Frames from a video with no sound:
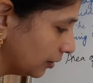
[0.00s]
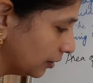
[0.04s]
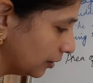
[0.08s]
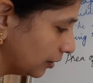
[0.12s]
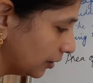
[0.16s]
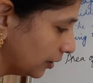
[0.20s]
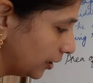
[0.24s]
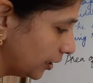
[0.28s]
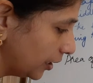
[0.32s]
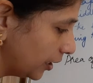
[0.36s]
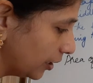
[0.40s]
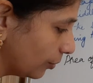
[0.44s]

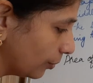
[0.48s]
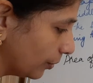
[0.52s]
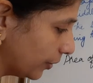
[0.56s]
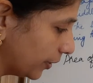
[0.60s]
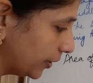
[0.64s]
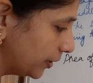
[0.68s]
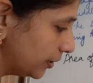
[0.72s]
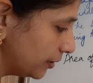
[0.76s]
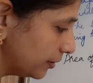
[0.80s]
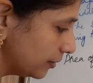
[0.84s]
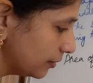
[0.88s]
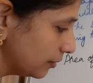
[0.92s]

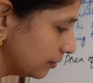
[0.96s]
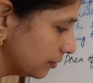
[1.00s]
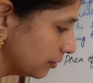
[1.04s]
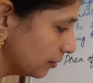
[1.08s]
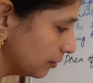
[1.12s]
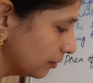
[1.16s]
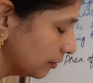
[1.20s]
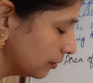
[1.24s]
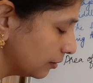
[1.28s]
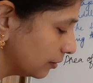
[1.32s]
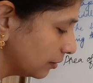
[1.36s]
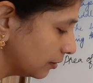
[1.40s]
equals,
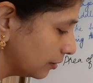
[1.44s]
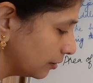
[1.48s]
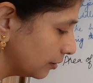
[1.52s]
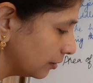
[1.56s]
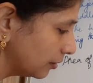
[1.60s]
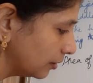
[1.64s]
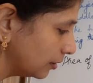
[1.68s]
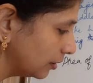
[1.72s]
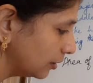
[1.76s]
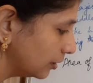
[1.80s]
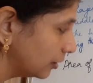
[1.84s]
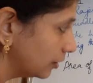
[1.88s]

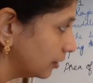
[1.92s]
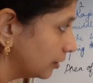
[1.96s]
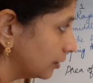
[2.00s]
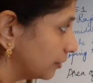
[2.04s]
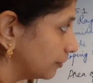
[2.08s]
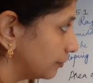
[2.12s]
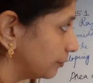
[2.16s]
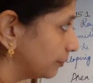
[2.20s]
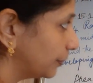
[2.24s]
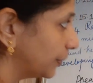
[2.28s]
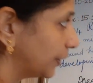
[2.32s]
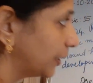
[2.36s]

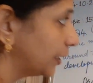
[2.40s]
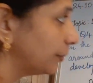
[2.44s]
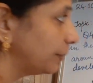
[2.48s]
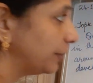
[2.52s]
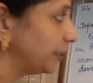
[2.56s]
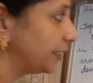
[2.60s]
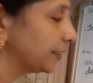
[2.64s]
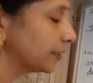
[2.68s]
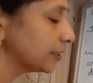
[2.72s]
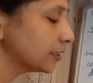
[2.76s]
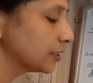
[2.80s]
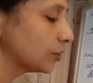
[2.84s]
per
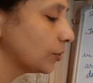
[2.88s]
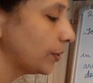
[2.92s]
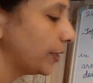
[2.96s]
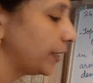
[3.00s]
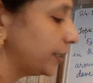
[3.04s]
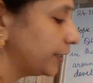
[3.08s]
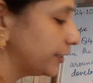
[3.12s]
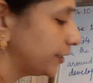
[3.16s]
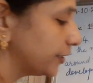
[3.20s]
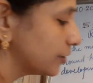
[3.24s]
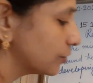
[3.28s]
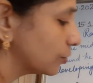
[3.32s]
meter square it
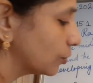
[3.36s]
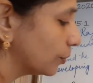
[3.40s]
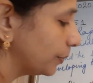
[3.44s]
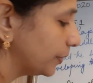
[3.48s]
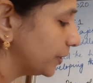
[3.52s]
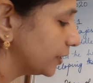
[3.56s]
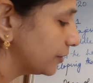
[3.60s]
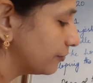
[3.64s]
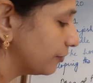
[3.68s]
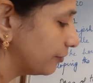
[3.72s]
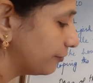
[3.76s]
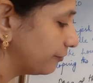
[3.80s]
is rupees
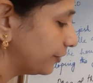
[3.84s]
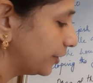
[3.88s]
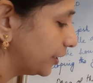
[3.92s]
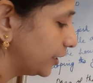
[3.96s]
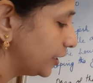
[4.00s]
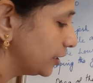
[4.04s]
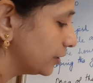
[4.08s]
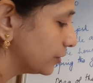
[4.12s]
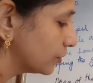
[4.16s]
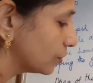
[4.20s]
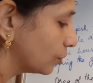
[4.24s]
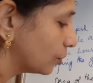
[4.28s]
50.
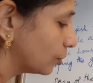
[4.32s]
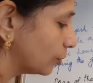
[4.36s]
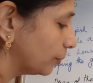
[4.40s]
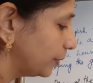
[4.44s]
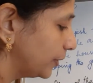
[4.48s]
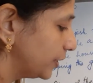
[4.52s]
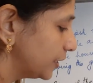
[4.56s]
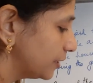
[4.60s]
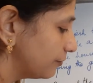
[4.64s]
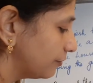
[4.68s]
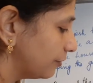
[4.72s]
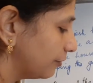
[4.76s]
So
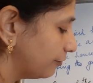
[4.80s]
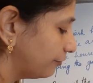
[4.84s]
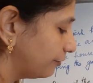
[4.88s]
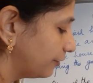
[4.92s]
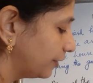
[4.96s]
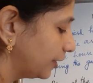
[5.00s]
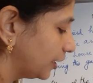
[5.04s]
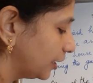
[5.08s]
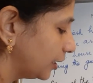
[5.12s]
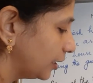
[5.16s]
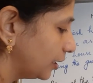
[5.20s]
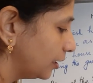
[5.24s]
rupees
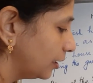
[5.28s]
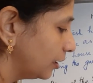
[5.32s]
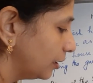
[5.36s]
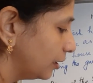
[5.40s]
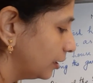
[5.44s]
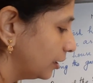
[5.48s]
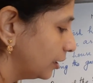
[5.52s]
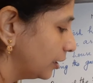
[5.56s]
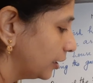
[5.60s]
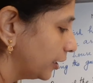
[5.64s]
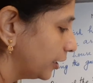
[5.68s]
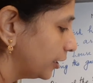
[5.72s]
50
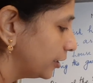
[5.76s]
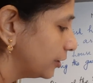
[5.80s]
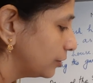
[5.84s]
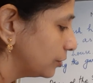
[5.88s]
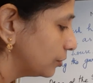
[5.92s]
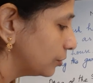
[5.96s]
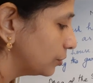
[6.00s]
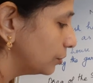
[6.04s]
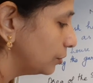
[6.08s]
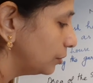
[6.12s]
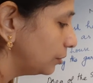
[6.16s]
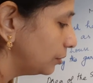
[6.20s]

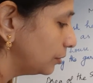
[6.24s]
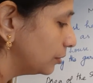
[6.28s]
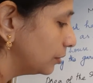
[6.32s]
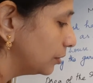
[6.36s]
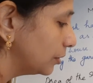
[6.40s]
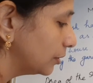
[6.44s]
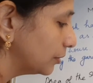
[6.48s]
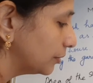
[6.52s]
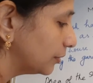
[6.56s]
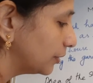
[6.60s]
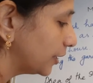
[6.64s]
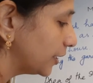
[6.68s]
into
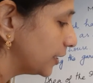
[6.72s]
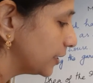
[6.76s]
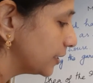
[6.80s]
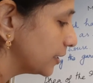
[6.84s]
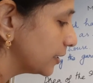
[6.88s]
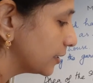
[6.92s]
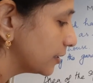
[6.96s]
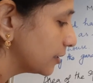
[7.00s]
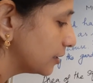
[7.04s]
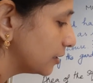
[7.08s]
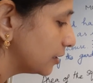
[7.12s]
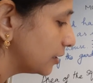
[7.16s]

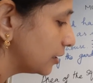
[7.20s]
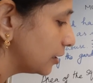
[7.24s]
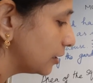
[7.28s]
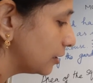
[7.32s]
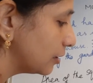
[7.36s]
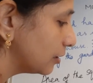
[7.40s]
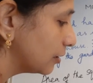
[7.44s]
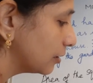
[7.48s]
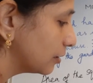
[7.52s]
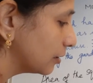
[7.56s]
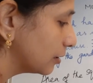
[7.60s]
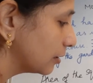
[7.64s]
360.
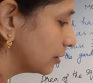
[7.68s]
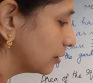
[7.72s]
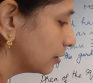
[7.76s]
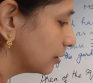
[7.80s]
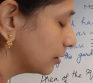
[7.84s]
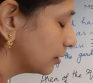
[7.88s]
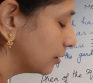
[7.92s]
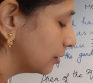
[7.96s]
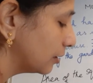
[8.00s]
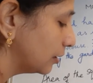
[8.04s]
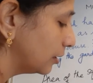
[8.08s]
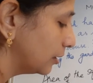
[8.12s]

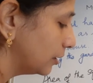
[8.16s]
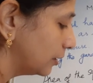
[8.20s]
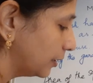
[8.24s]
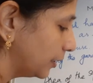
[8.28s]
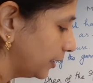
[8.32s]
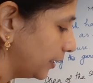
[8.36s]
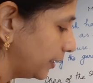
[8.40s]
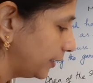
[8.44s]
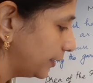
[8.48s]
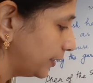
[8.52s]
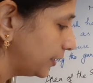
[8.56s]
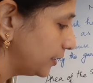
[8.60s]

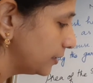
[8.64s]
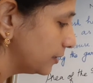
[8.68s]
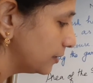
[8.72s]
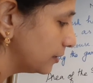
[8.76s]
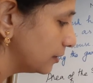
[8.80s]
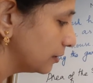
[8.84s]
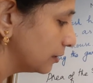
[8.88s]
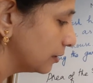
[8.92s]
It is